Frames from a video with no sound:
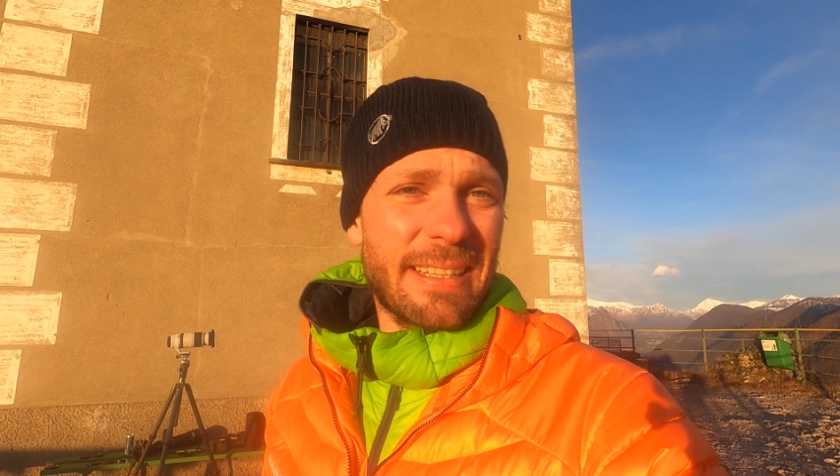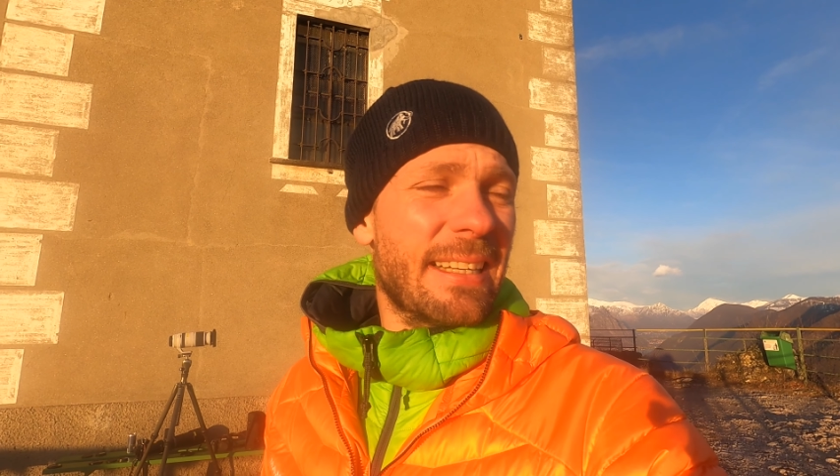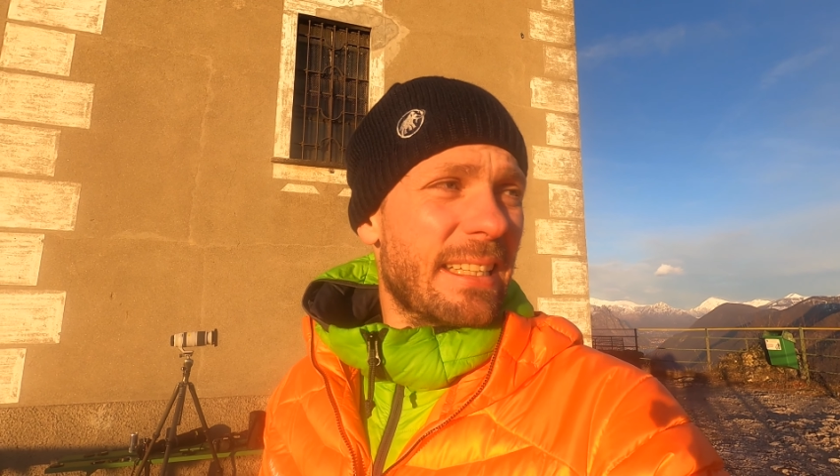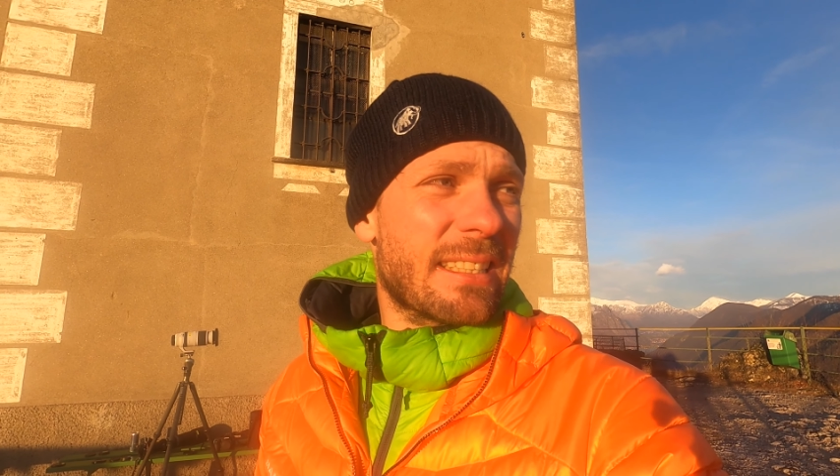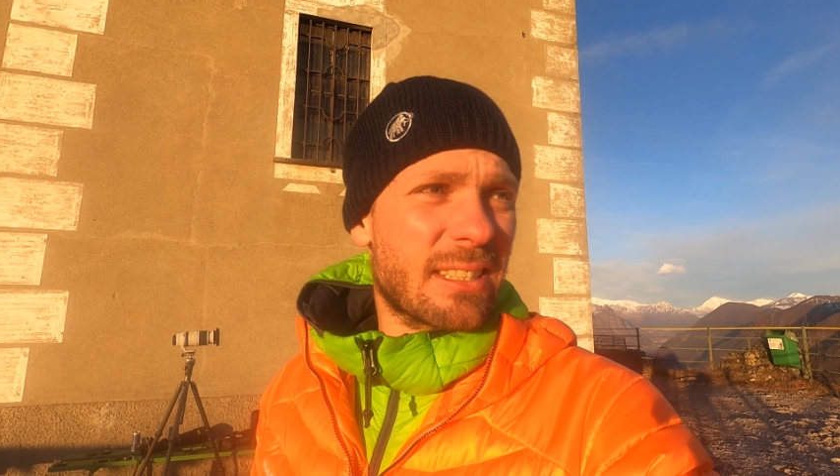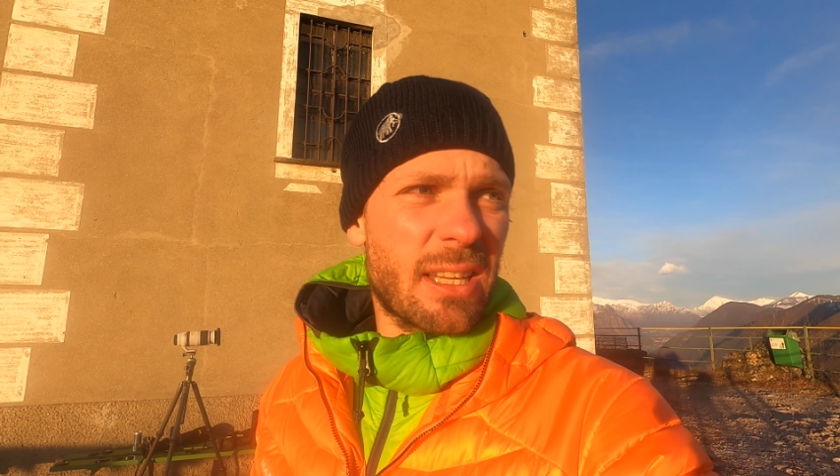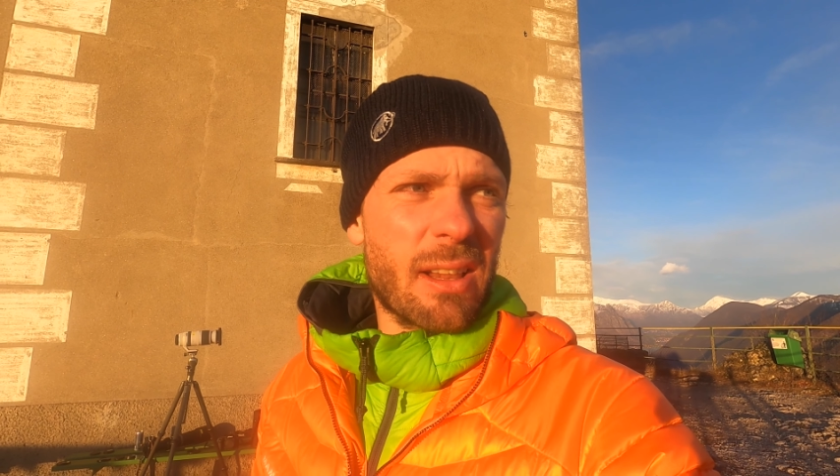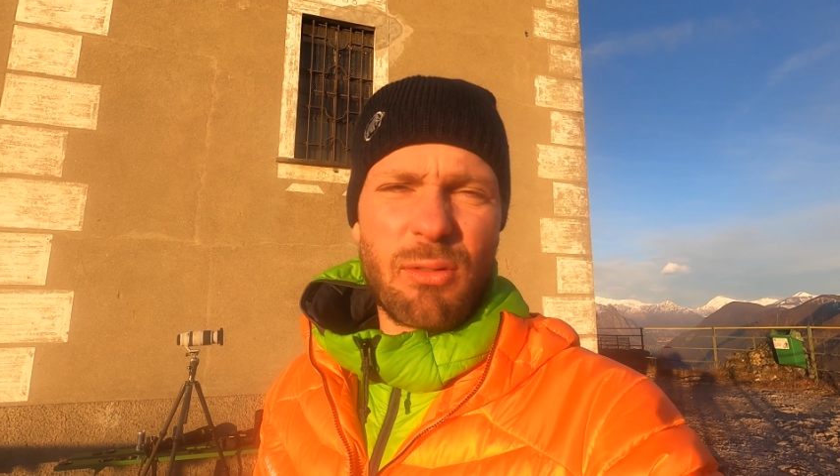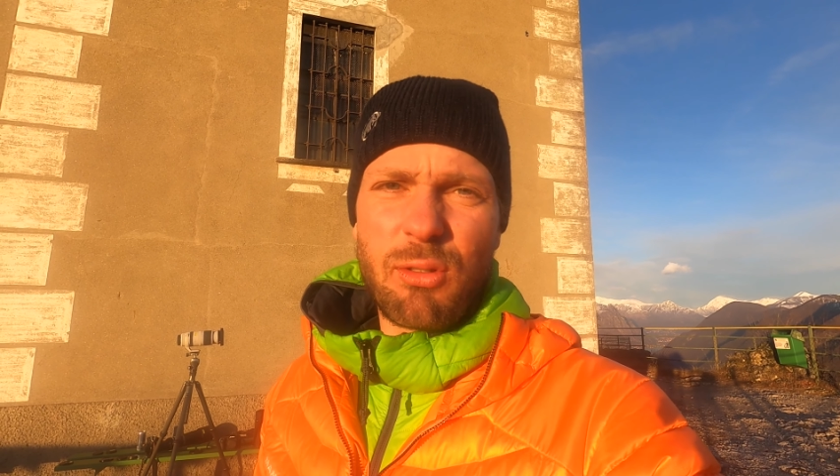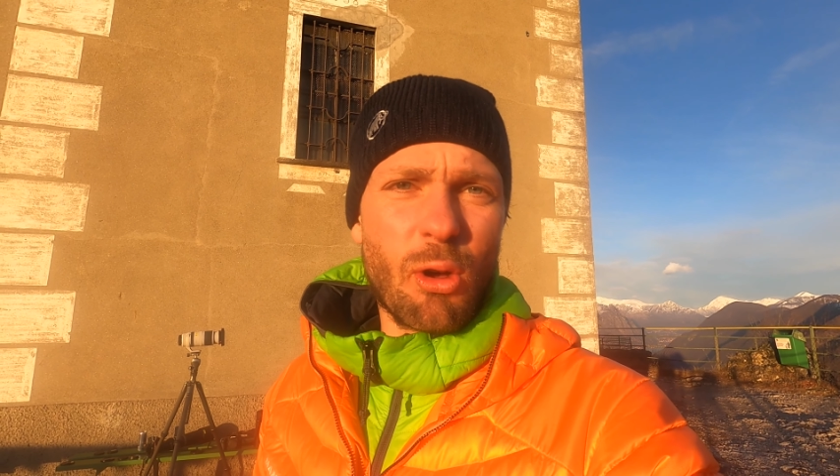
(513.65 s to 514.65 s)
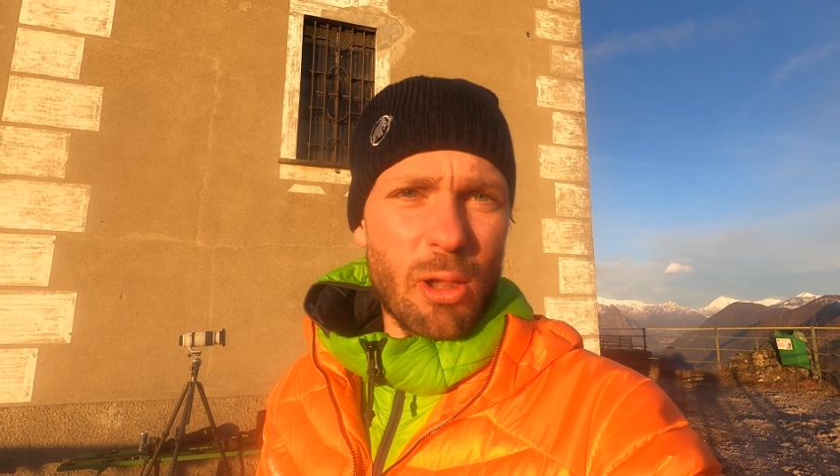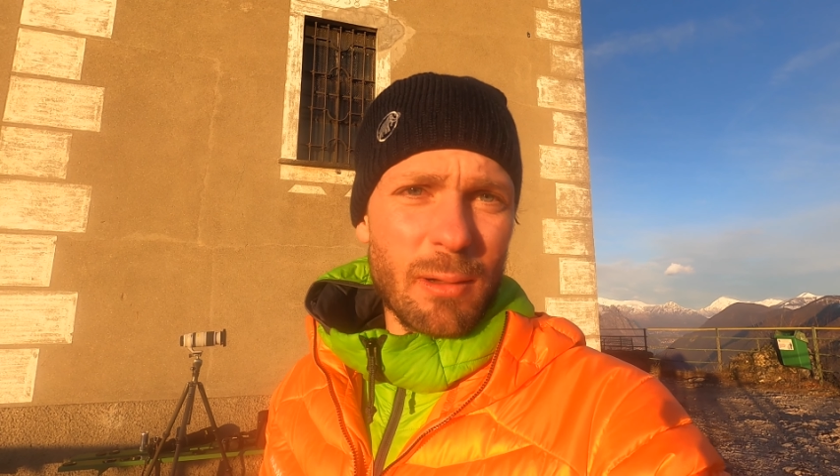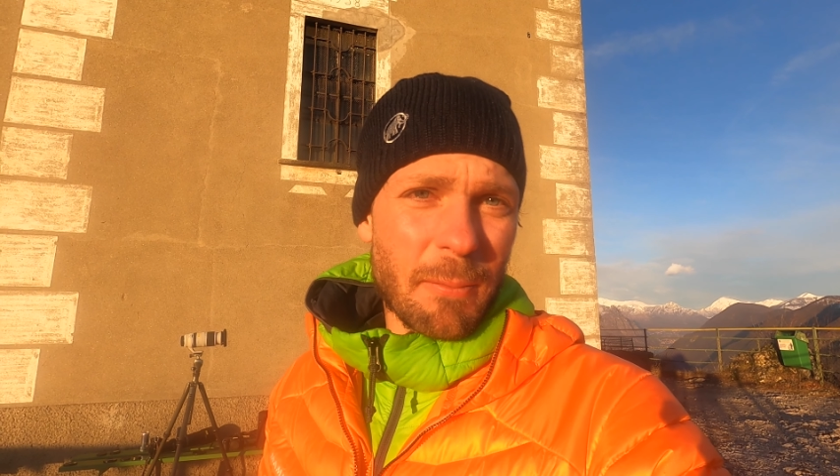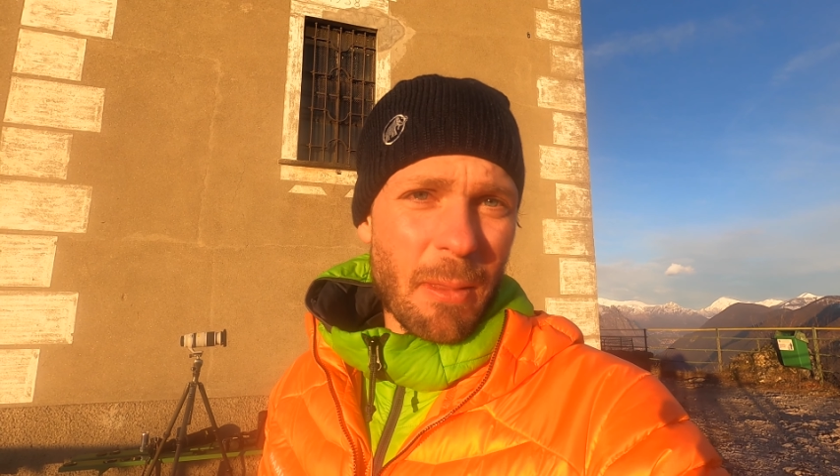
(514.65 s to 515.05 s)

it's still full.